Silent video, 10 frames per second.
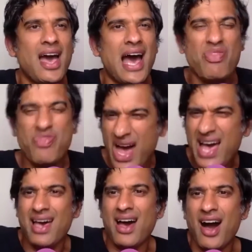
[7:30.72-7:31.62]
And
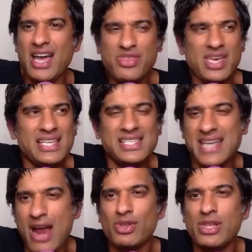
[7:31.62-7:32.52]
that, I think, is
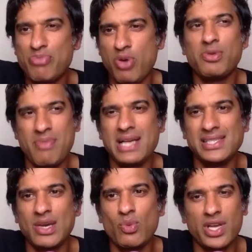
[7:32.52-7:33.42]
inherently
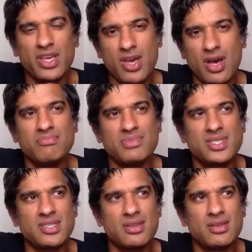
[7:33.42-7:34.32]
problematic when it
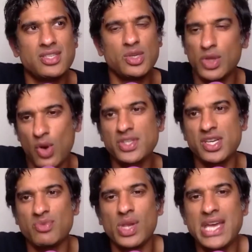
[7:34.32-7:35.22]
comes to a
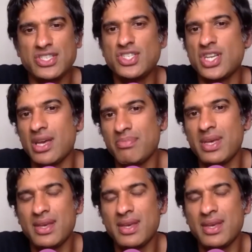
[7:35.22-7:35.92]
long-term relationship.